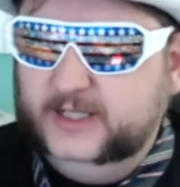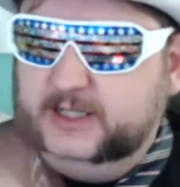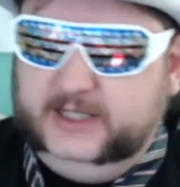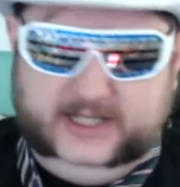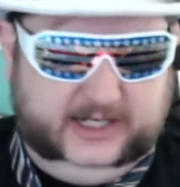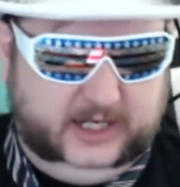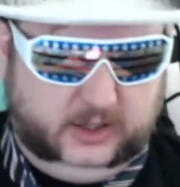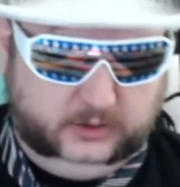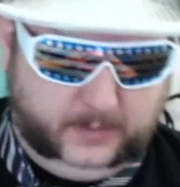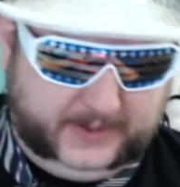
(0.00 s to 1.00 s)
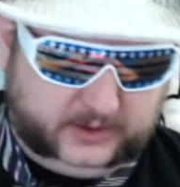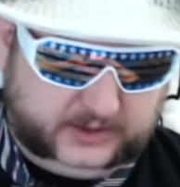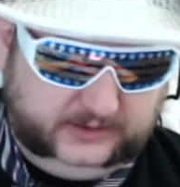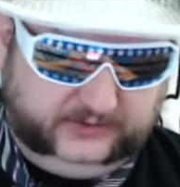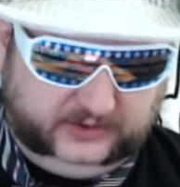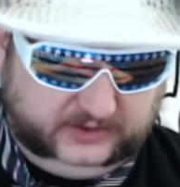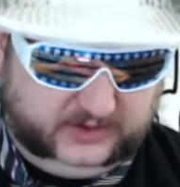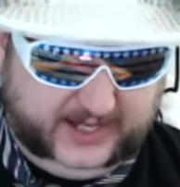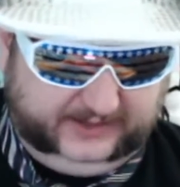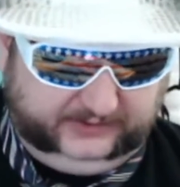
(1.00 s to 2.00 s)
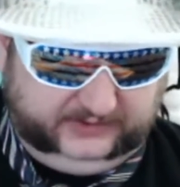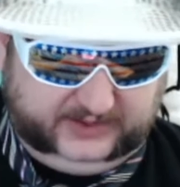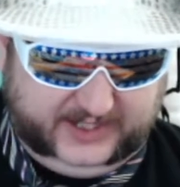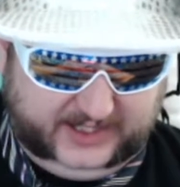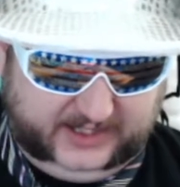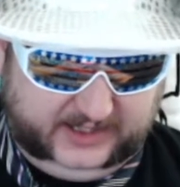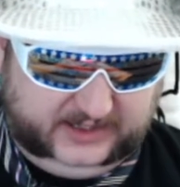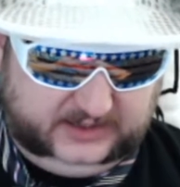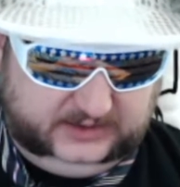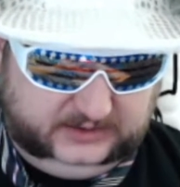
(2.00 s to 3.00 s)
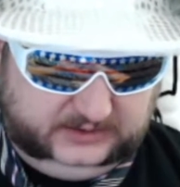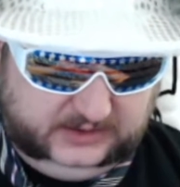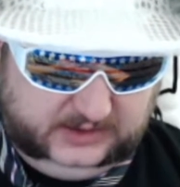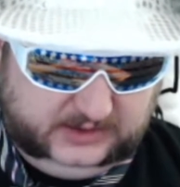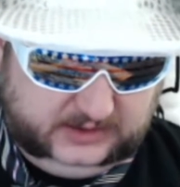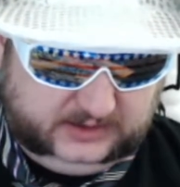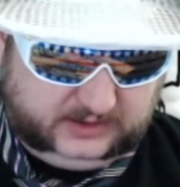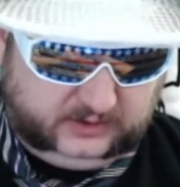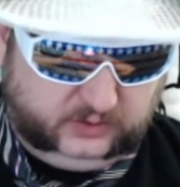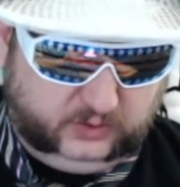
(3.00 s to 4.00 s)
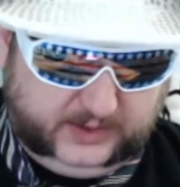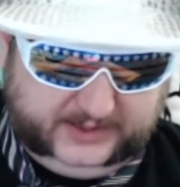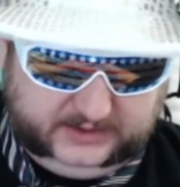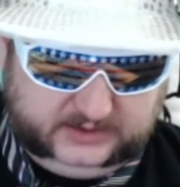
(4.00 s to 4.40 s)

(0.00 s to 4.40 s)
and the old American sunglasses. Yeah. All right.